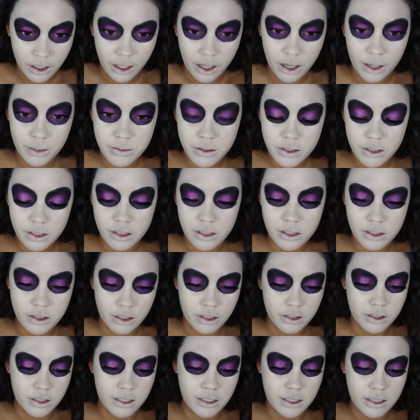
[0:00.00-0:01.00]
I'm just going to
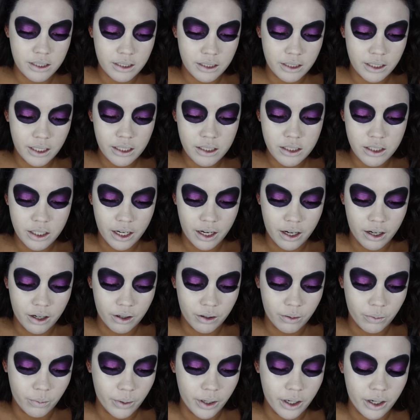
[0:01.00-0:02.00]
start to sketch
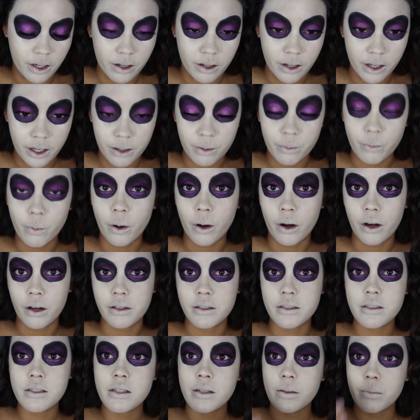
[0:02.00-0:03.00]
out where I
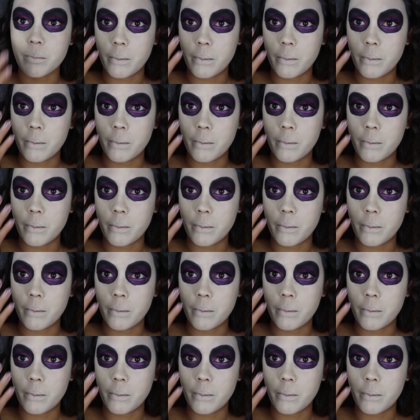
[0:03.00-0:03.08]
want